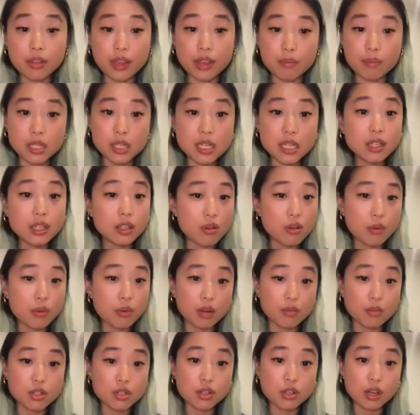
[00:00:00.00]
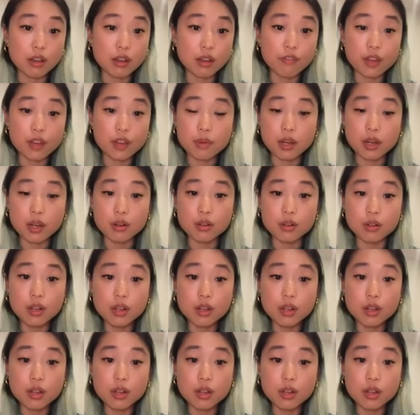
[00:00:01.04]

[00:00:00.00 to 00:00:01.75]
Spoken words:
particularly when I'm shooting female